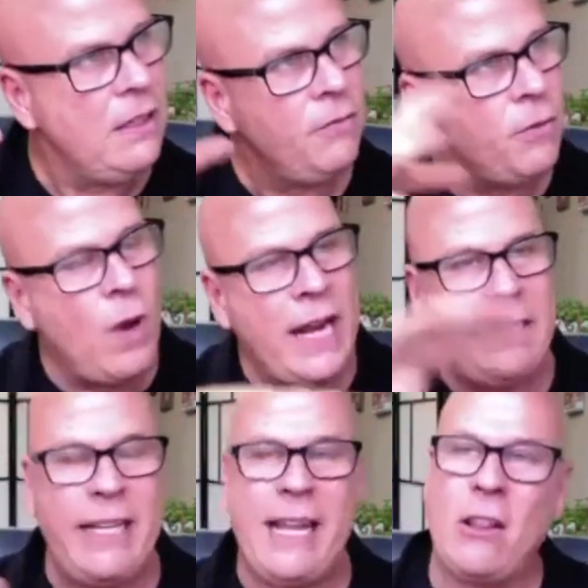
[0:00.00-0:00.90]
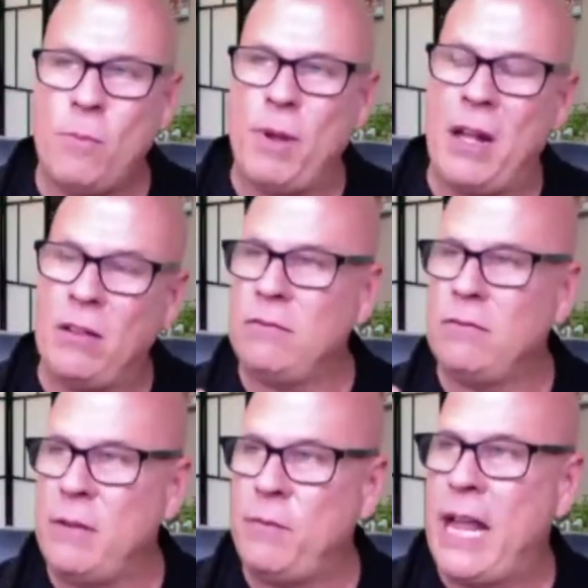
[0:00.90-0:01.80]
from white to yellow belt,
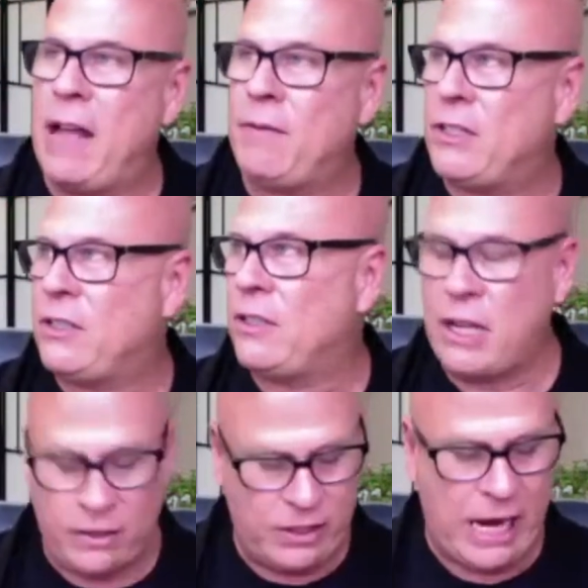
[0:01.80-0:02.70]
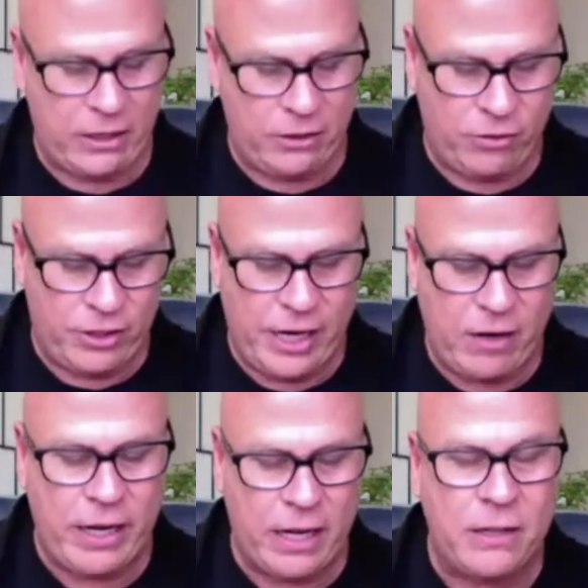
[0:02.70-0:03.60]
if we have a set
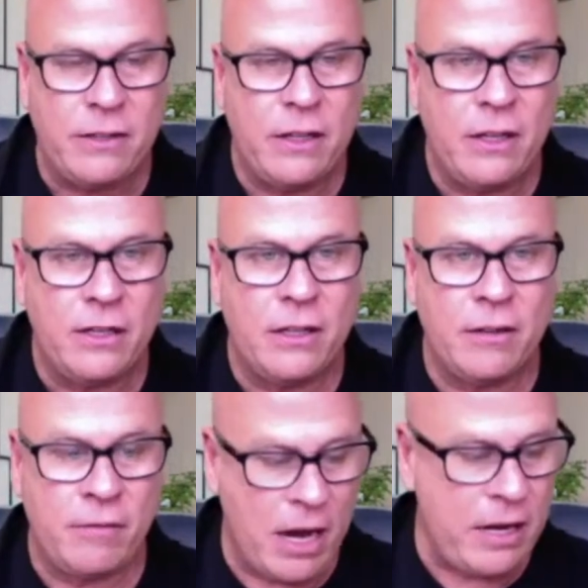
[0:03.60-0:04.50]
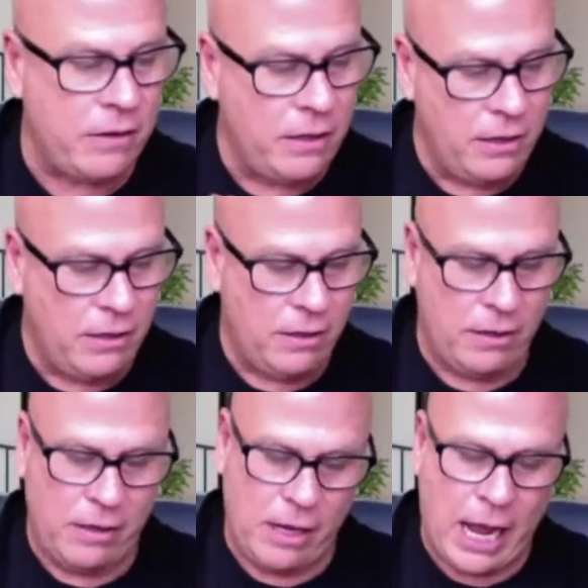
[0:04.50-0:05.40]
criteria, right?
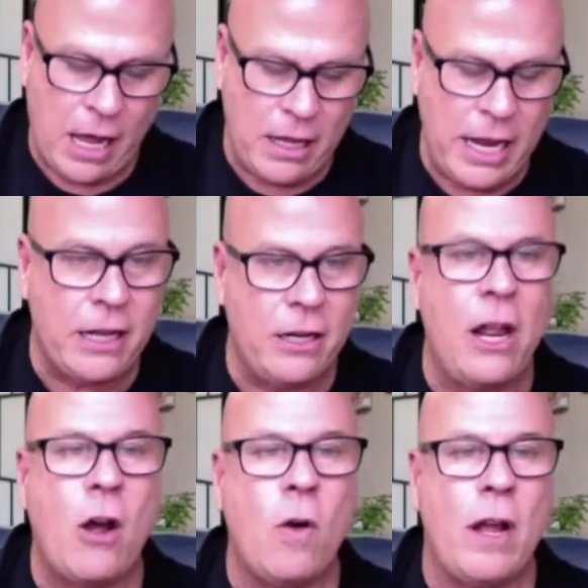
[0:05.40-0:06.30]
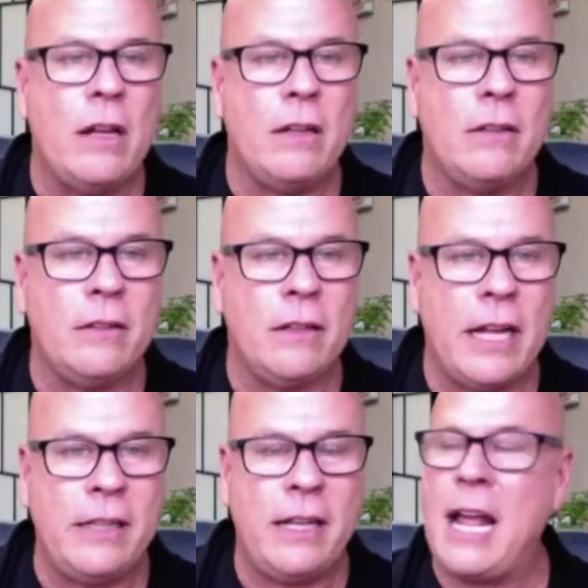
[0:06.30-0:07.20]
How are they going to know it?
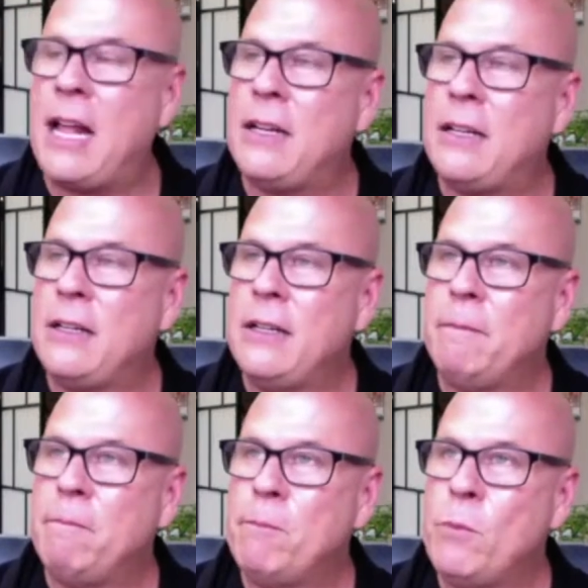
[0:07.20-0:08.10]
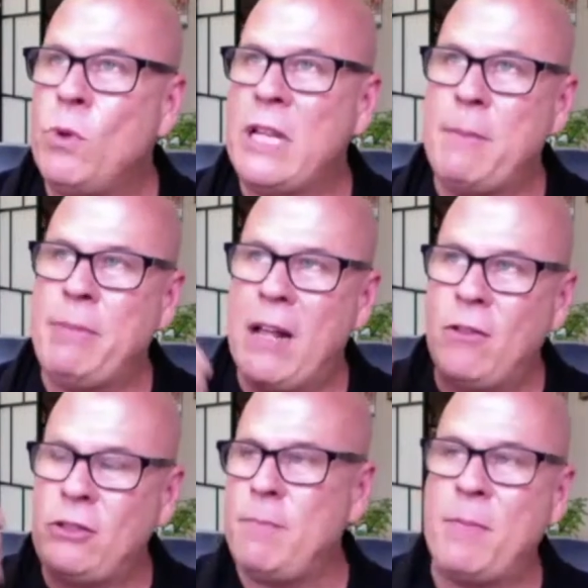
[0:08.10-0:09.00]
Like, they're not. Will they be able
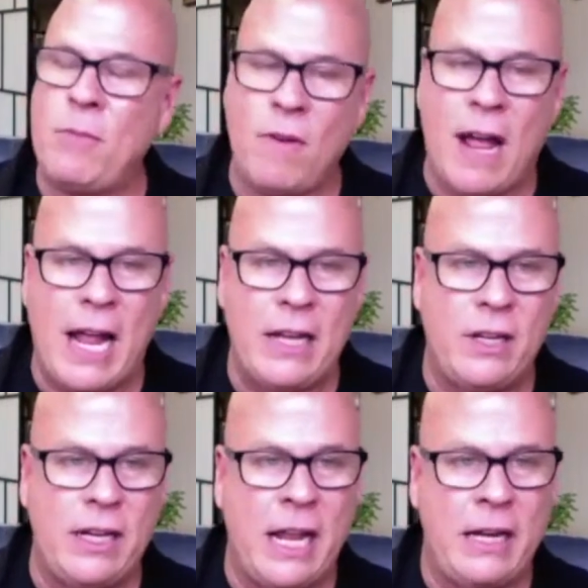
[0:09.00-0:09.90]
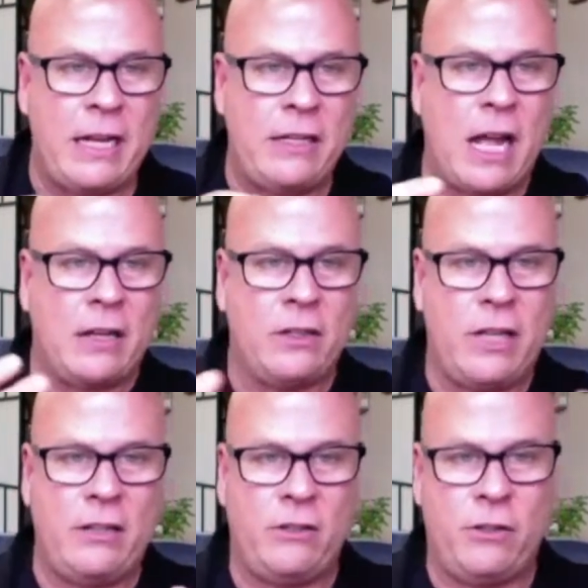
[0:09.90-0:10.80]
to memorize it? And then Doc
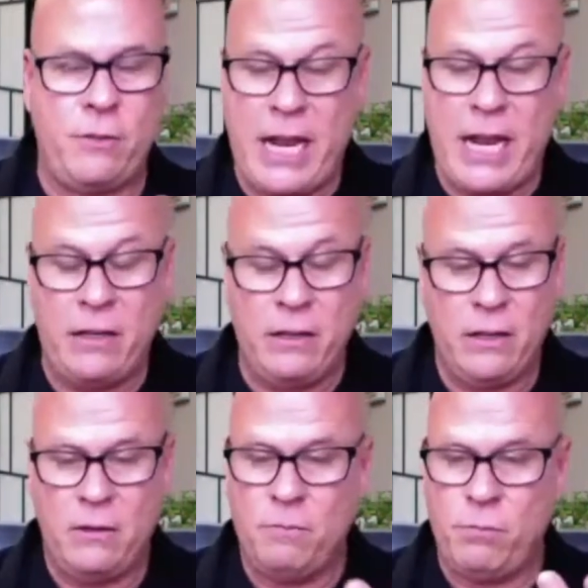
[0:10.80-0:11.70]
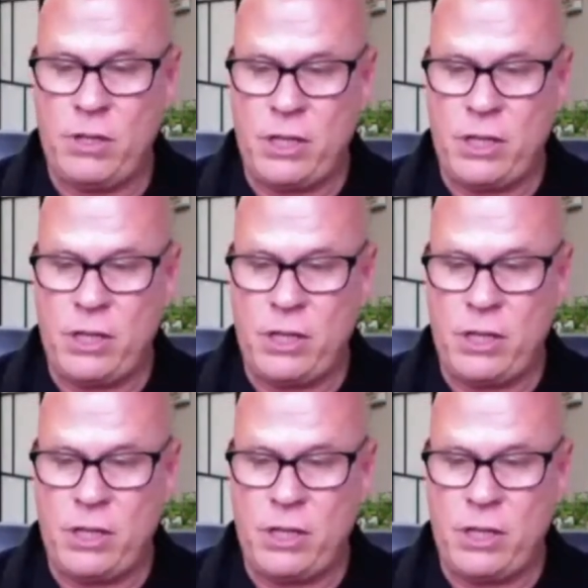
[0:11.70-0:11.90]
said to me, put the